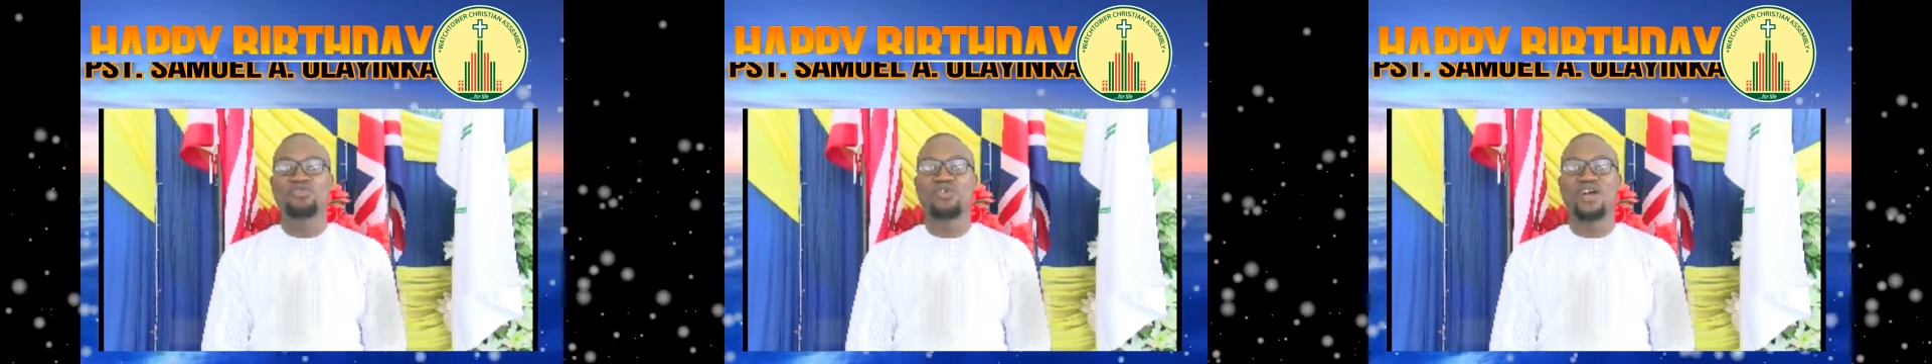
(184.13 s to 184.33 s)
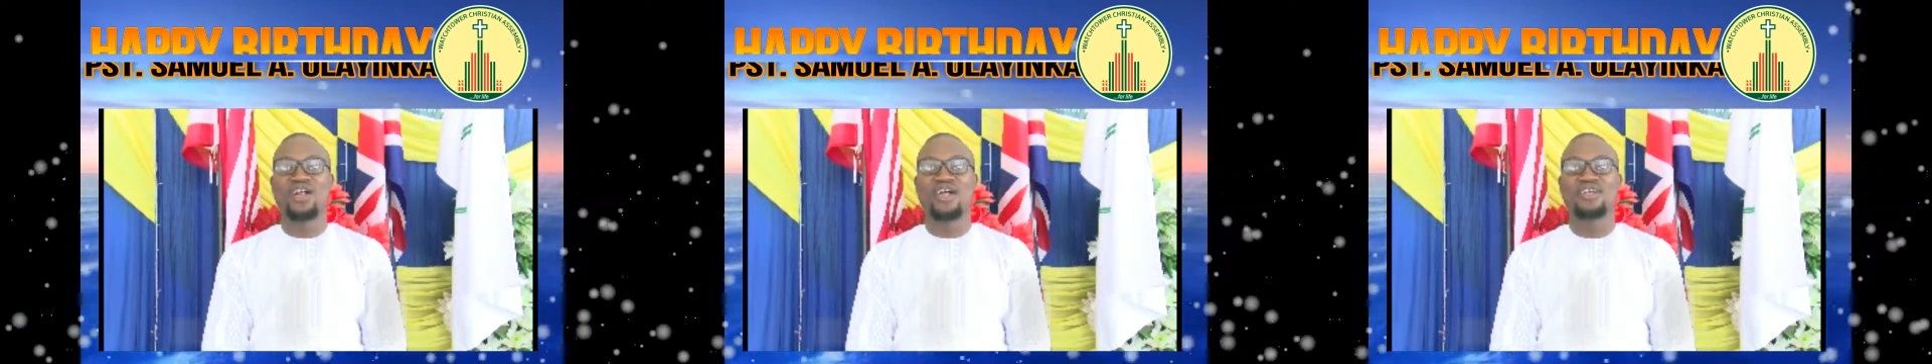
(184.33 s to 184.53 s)

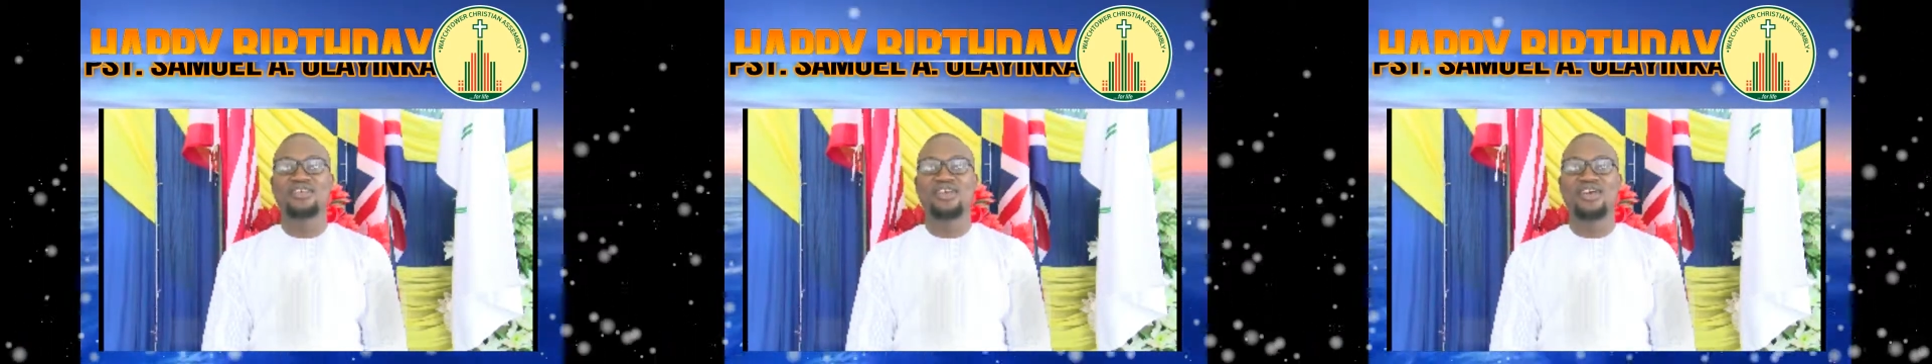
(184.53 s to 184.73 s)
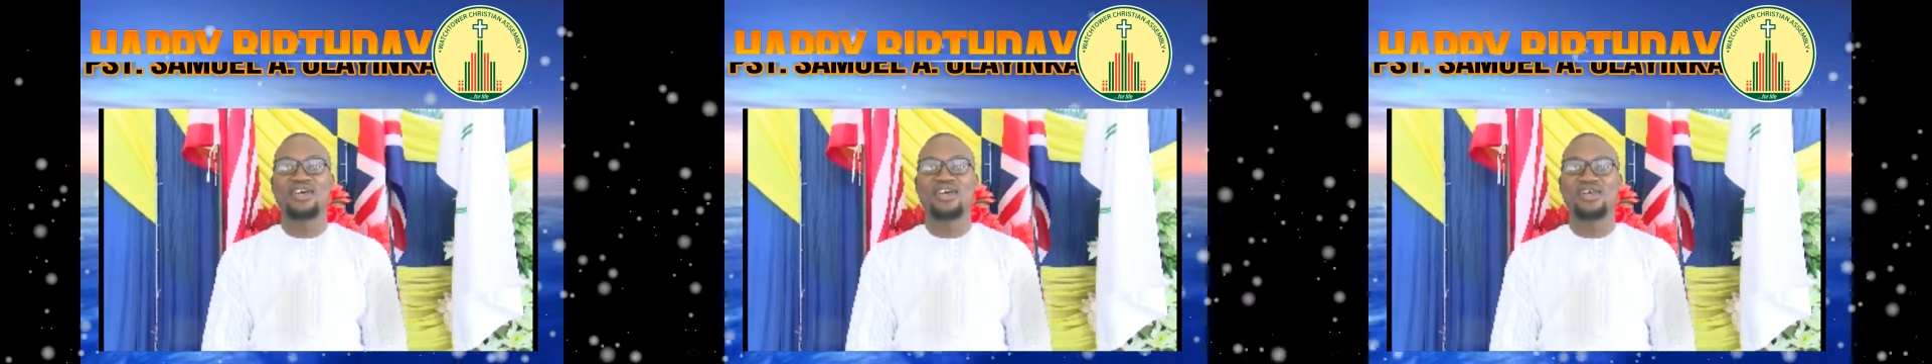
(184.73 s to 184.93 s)

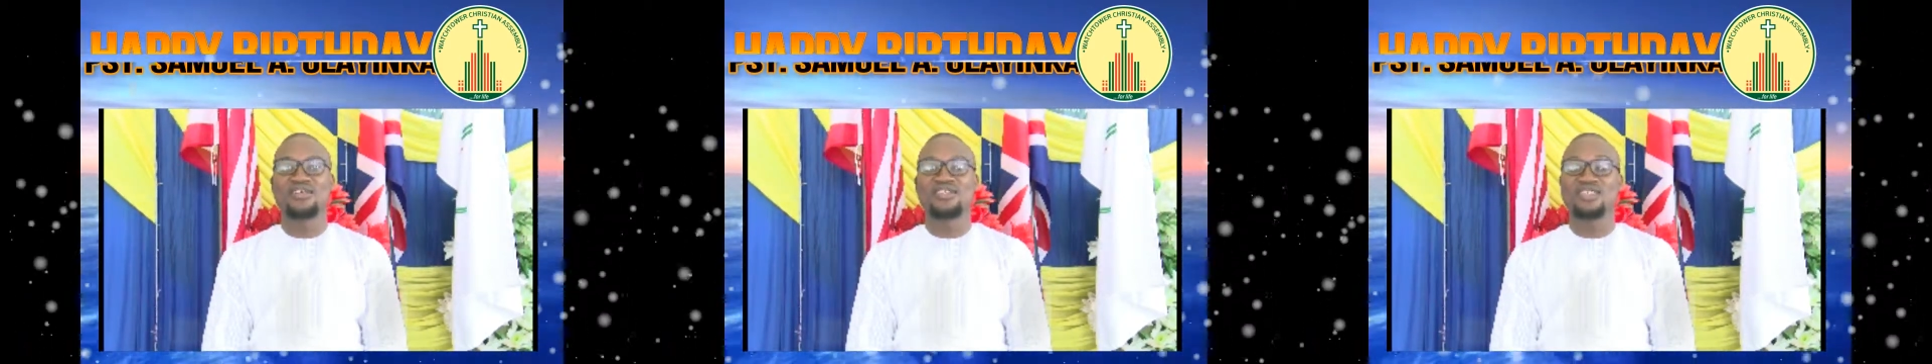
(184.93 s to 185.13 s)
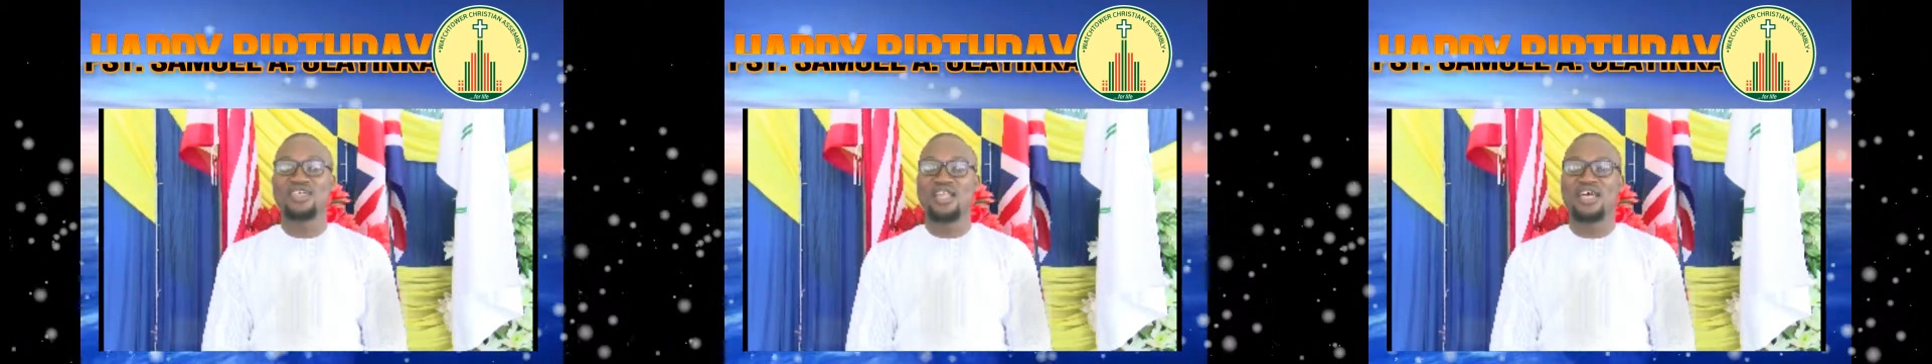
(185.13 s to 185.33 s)
uh,
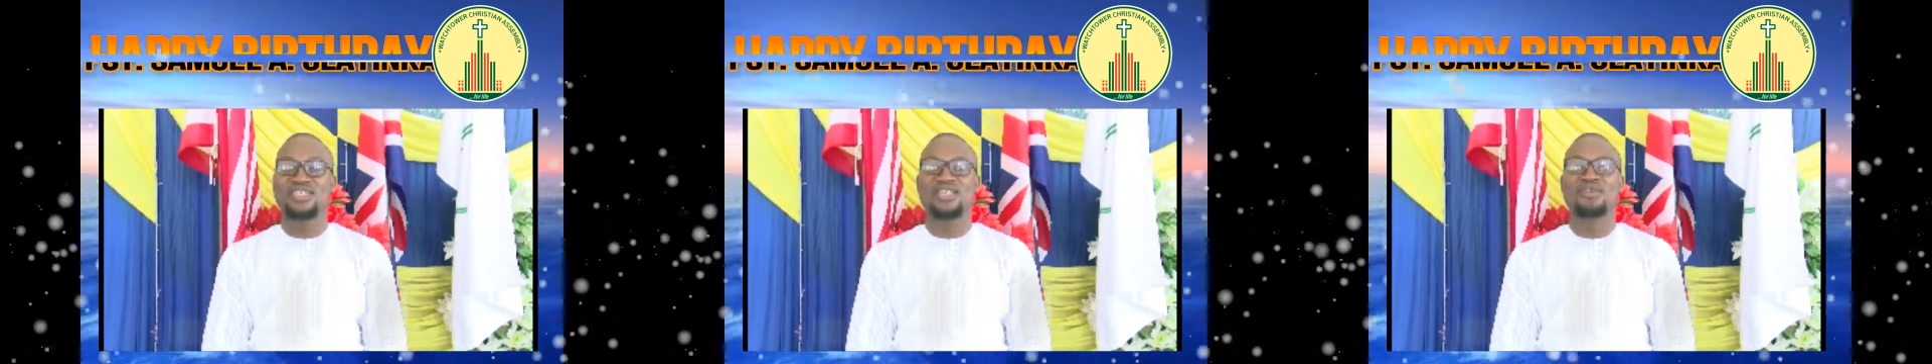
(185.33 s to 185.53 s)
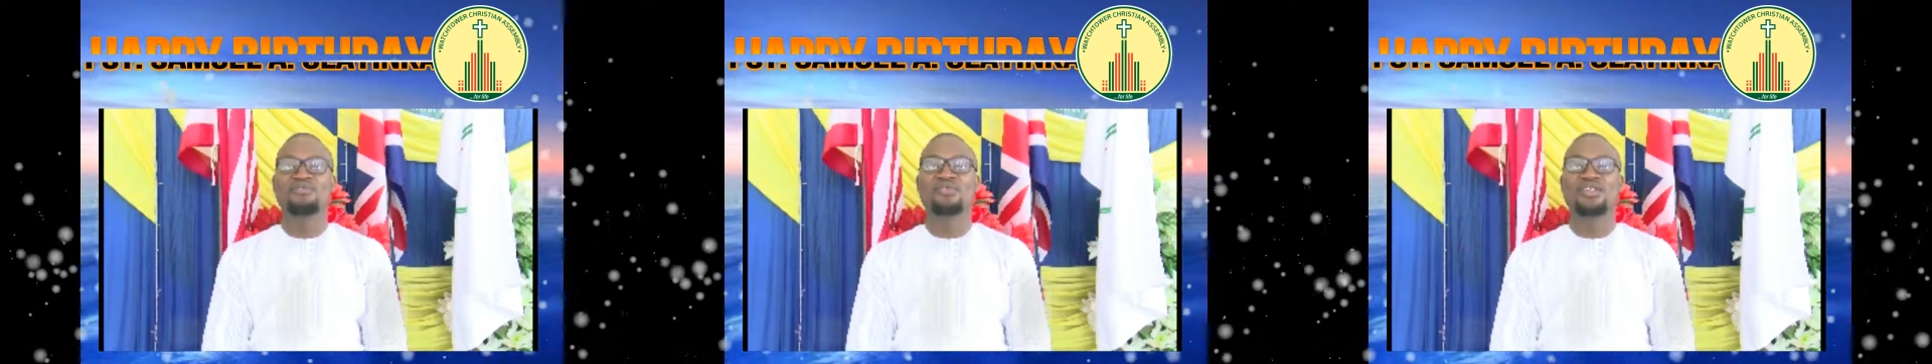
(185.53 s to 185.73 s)
Christian
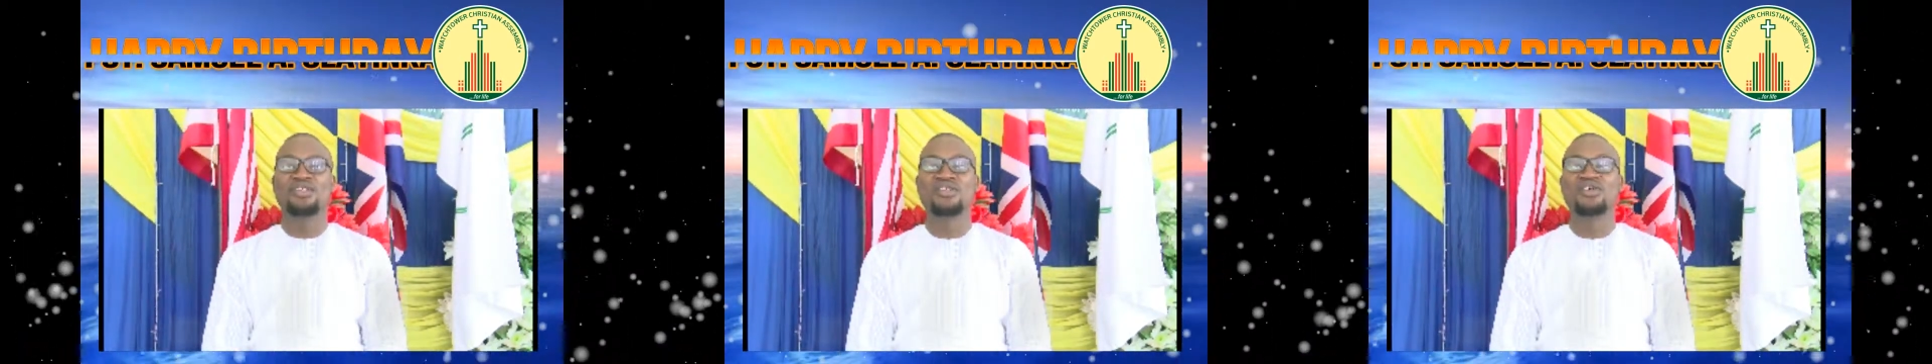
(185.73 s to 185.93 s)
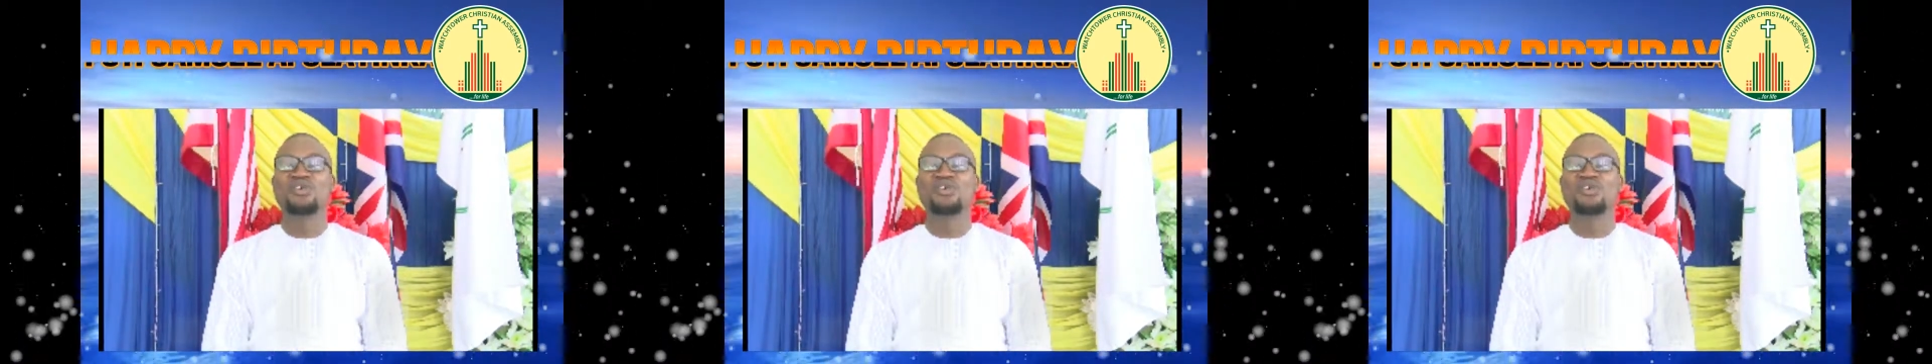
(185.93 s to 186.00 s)
Assembly,